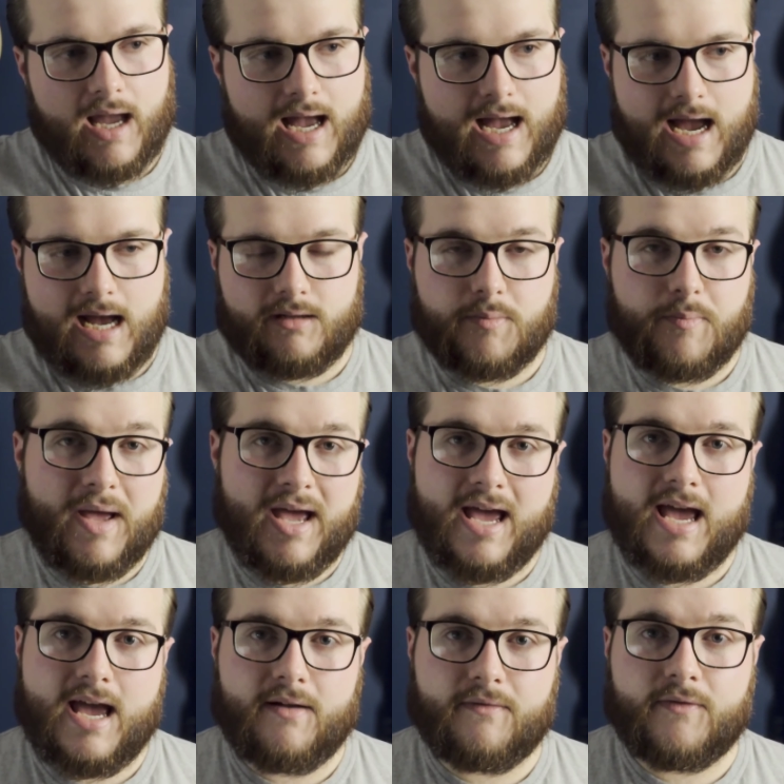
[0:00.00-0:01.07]
and
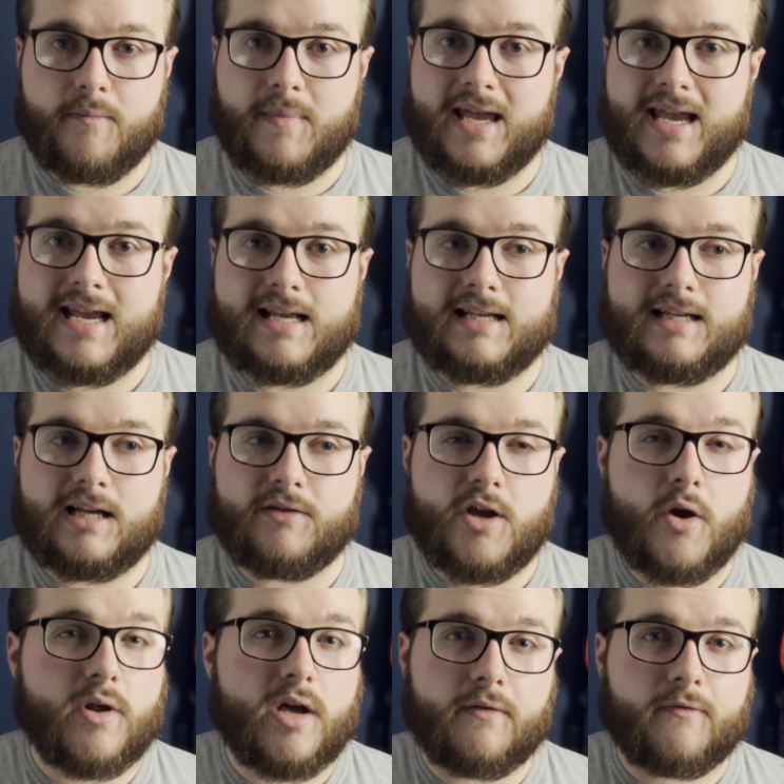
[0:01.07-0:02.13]
pear for me, the
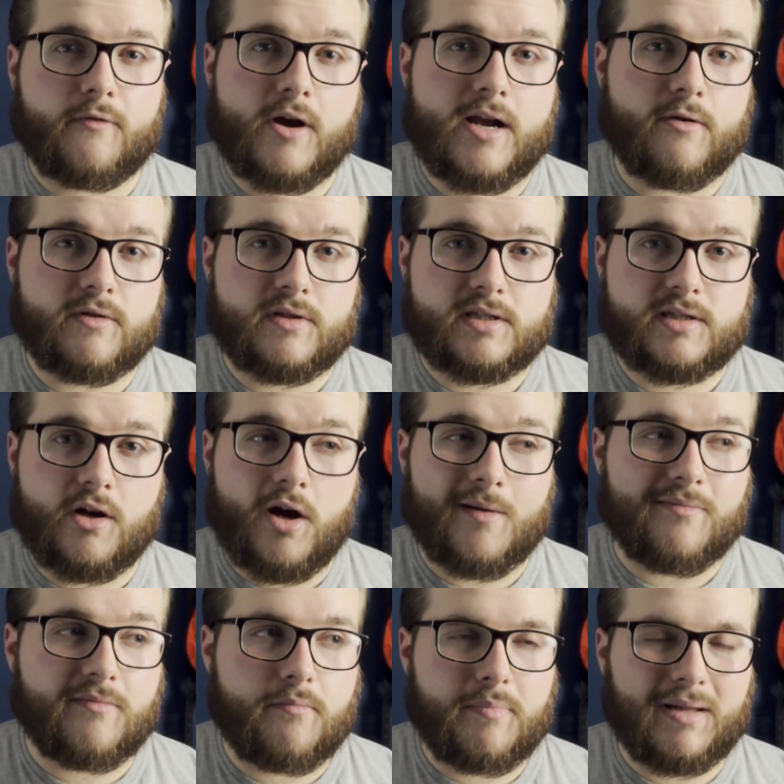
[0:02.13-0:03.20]
only other fragrance that I
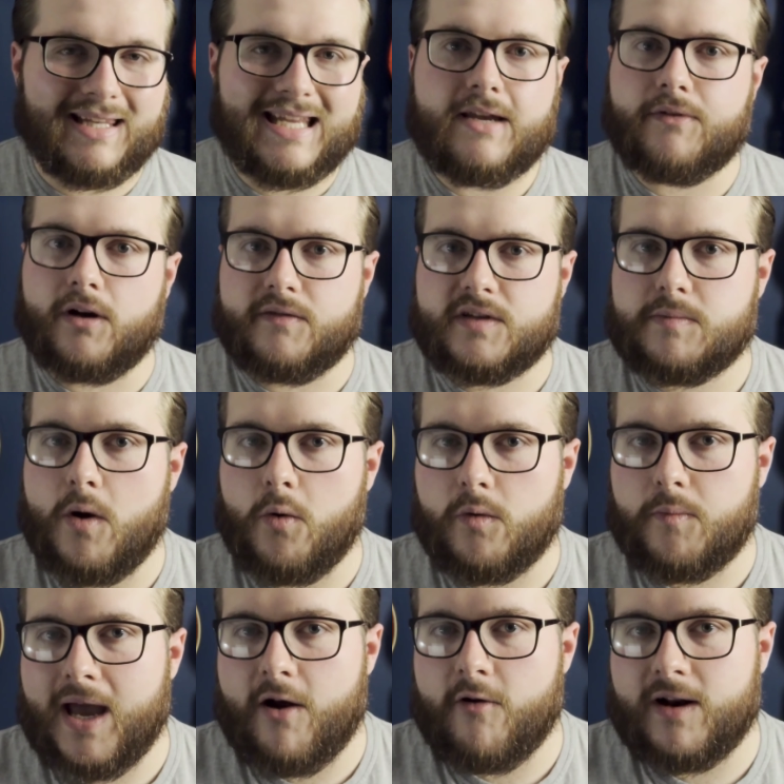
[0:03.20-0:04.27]
believe I've smelled
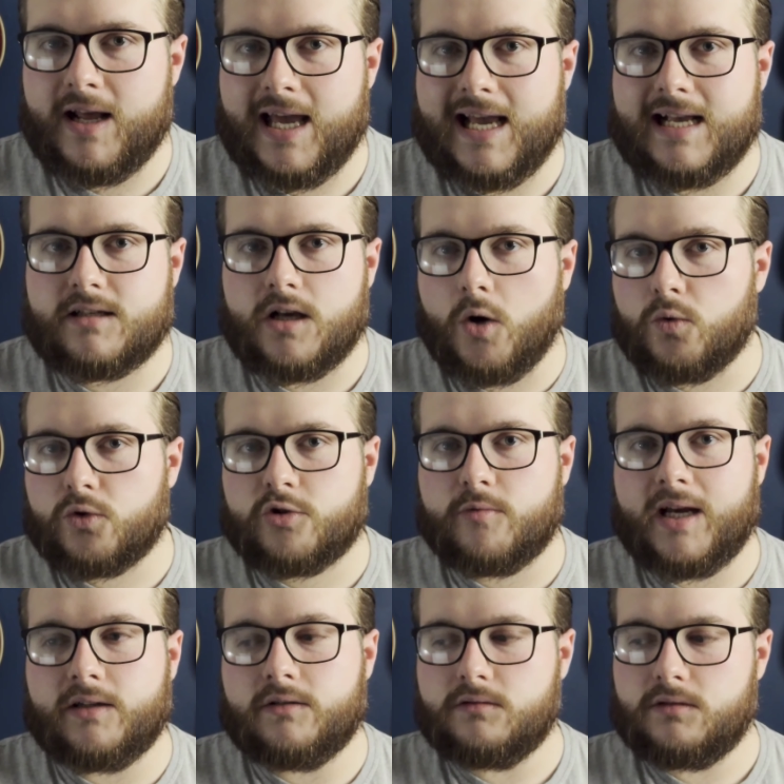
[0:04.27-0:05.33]
with pear in it is Ultra
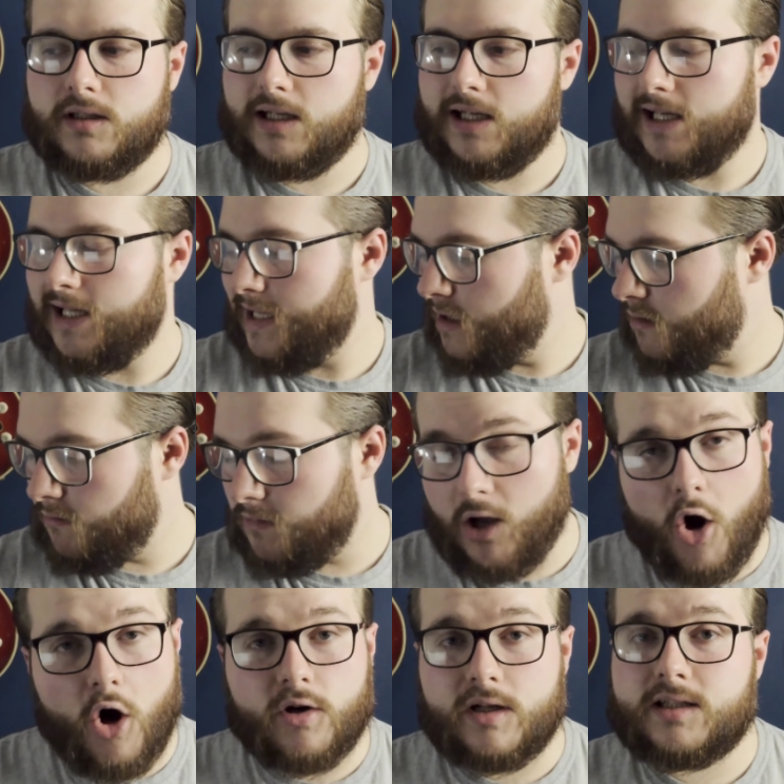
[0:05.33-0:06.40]
Male.
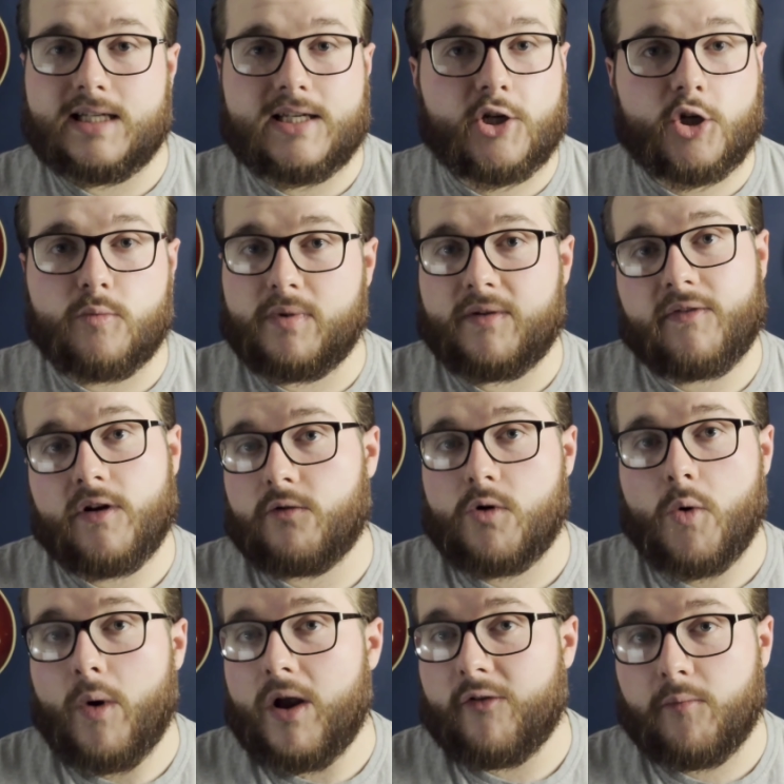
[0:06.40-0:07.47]
Honestly, couldn't be further
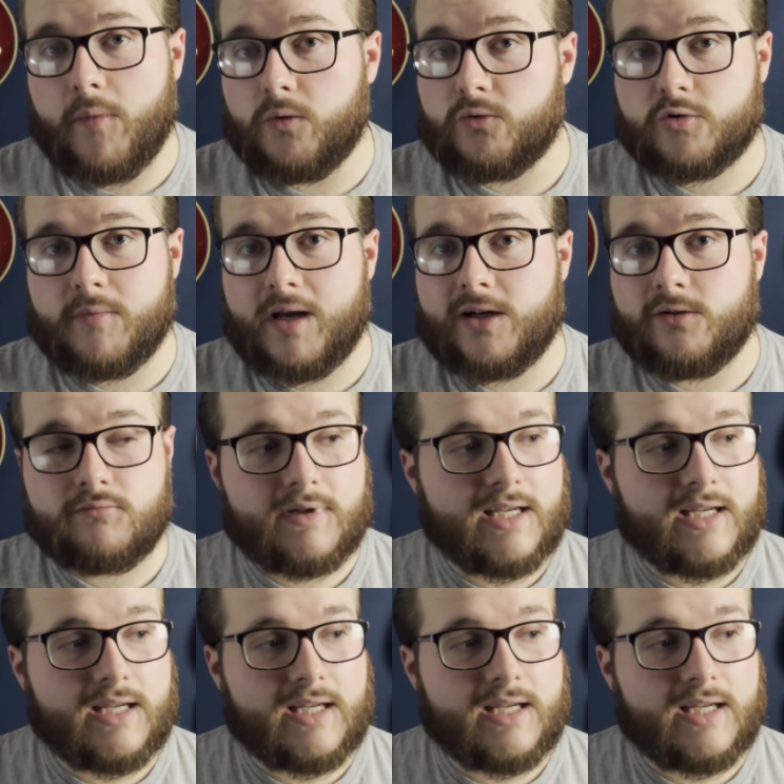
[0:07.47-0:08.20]
away from Ultra Male.